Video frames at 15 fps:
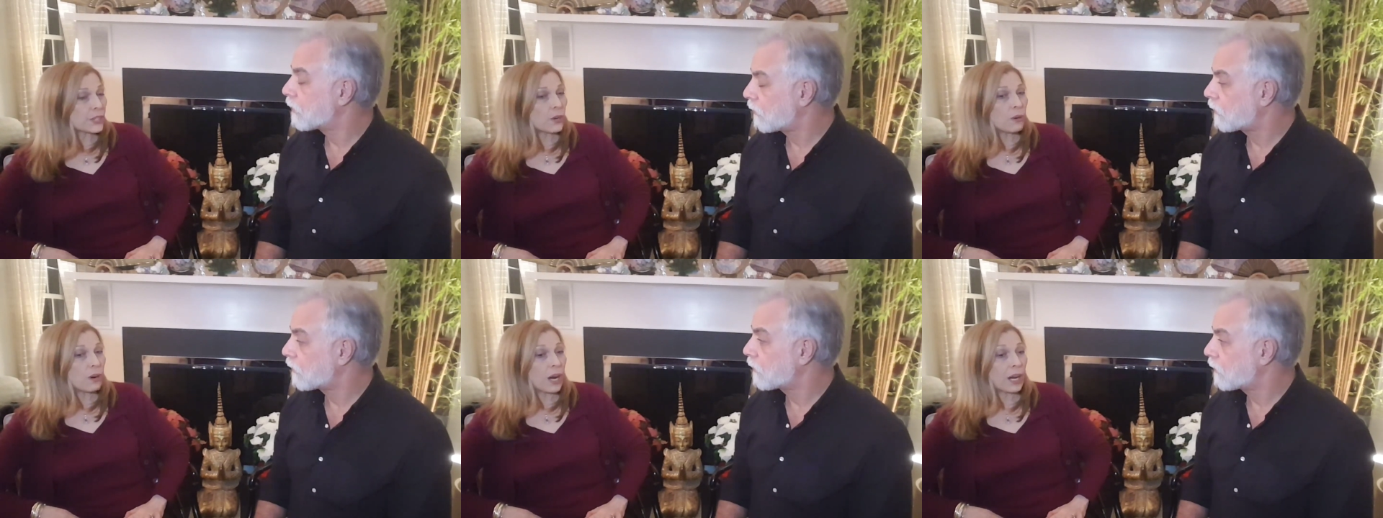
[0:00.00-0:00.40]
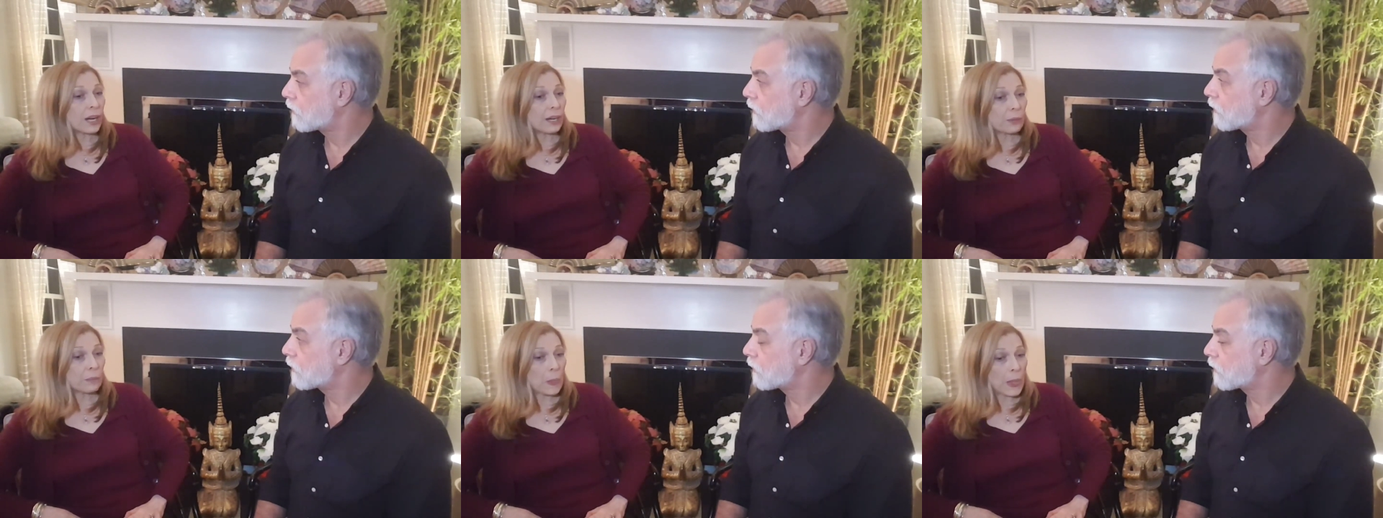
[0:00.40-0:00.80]
Speaker 1: So
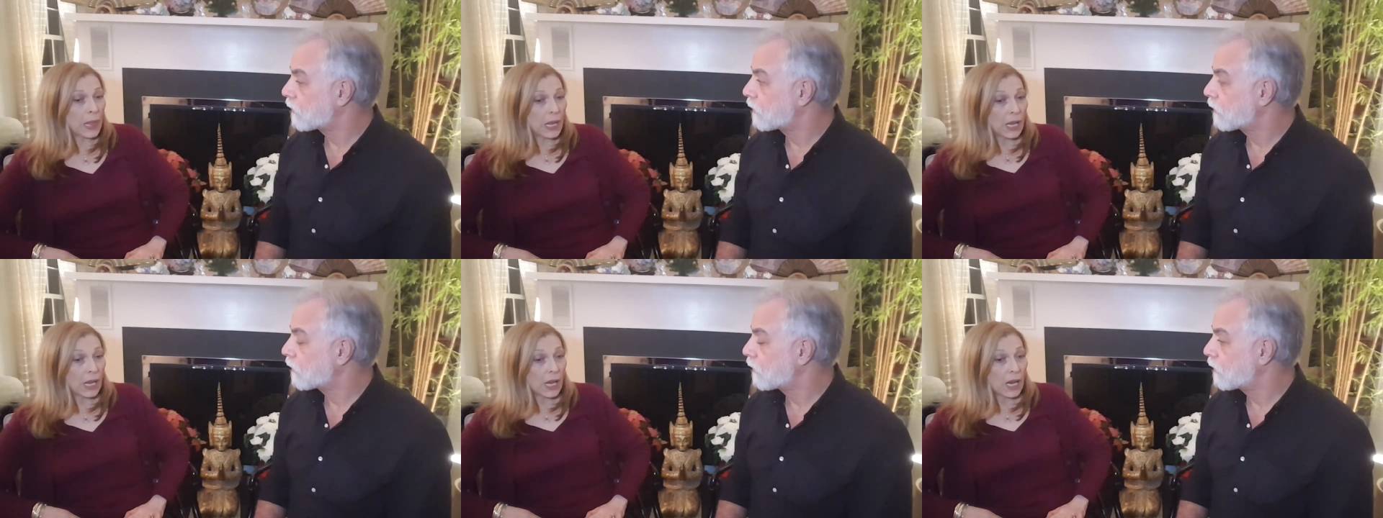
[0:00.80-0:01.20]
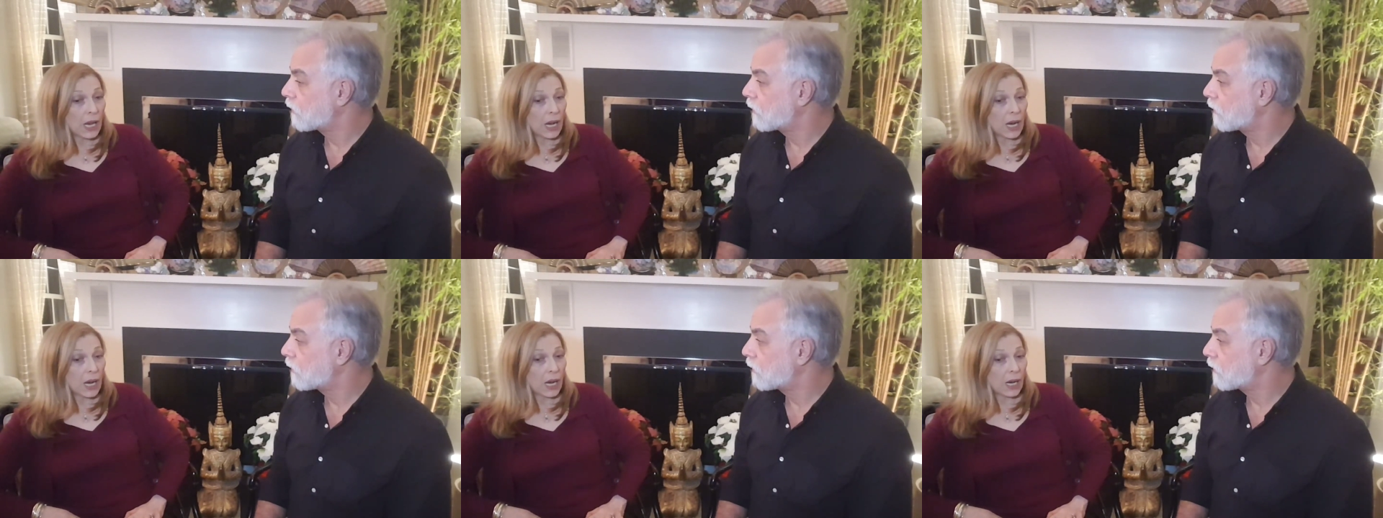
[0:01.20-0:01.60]
um,
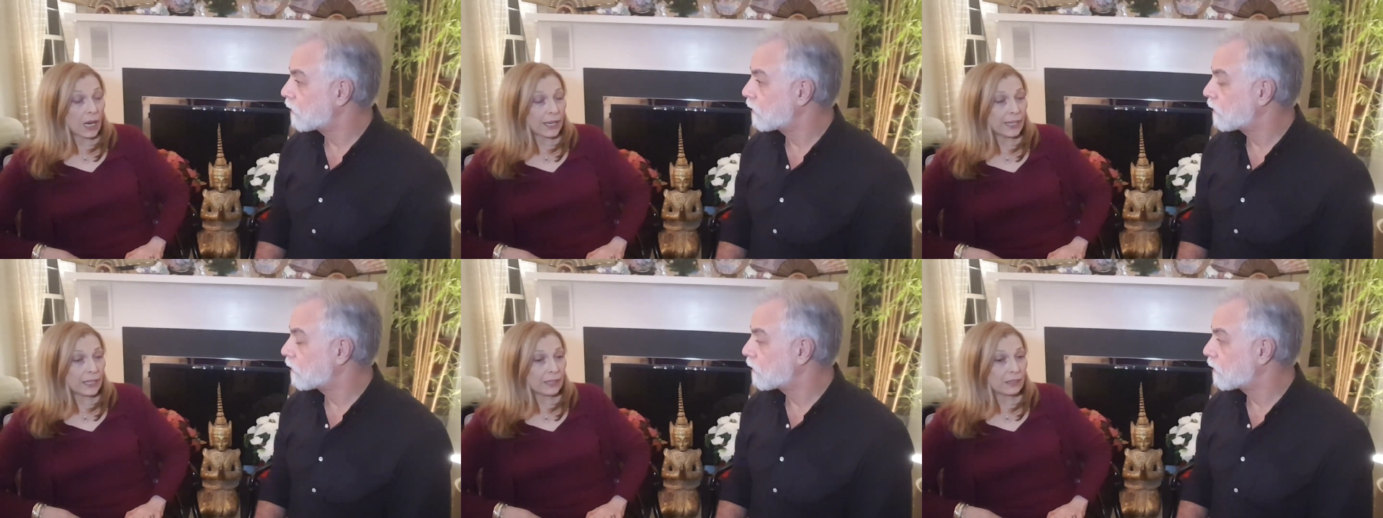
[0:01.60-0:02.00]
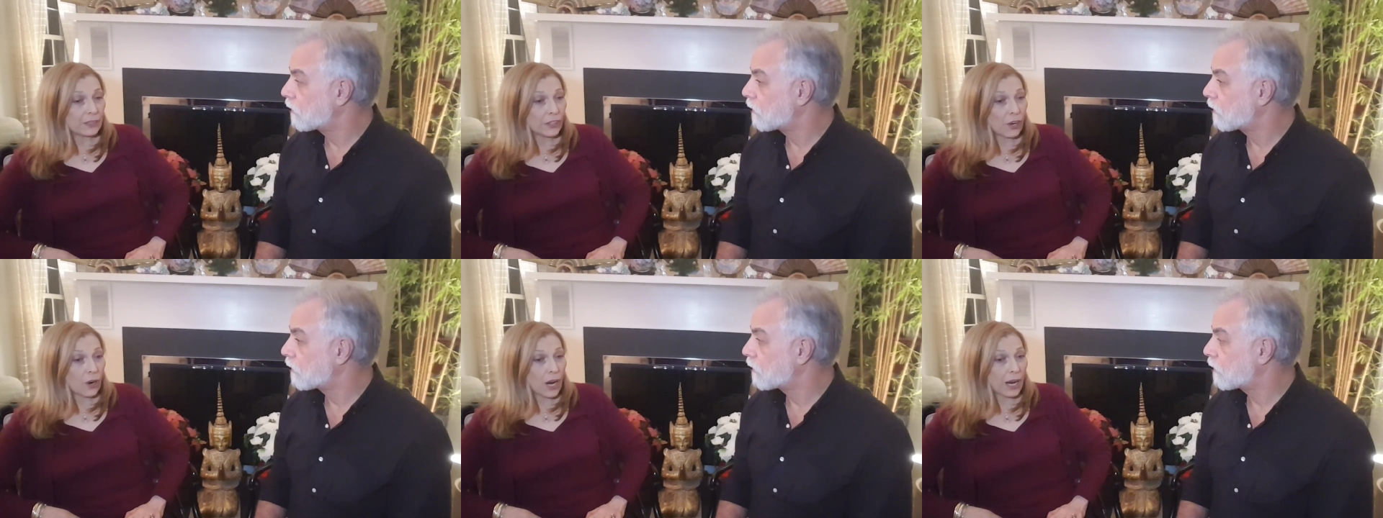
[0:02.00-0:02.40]
I,
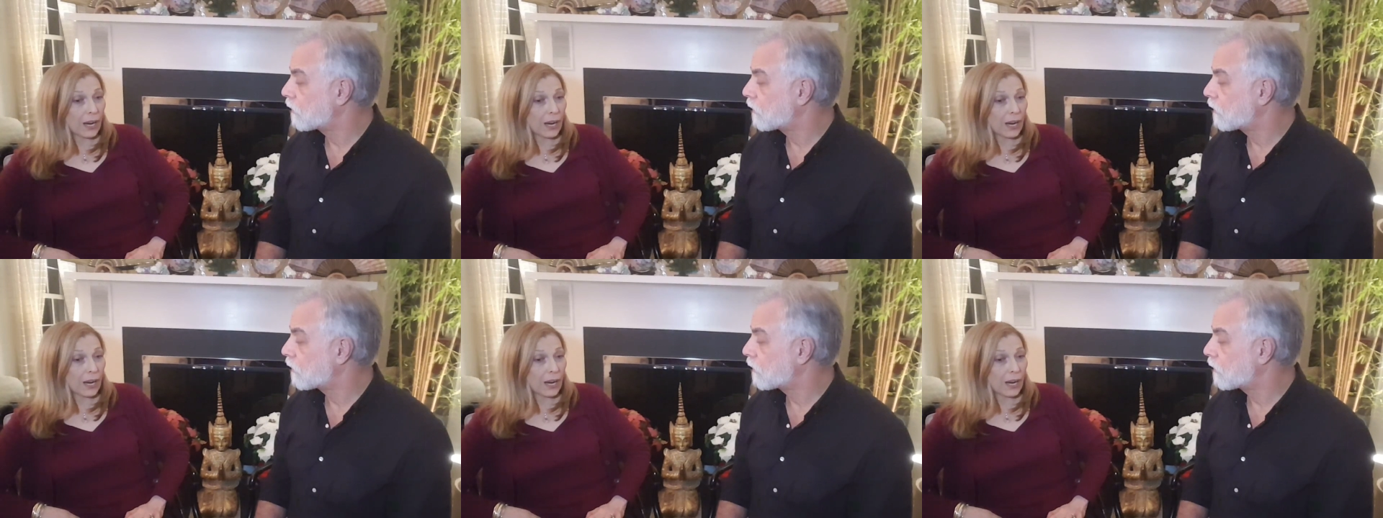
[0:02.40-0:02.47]
you know,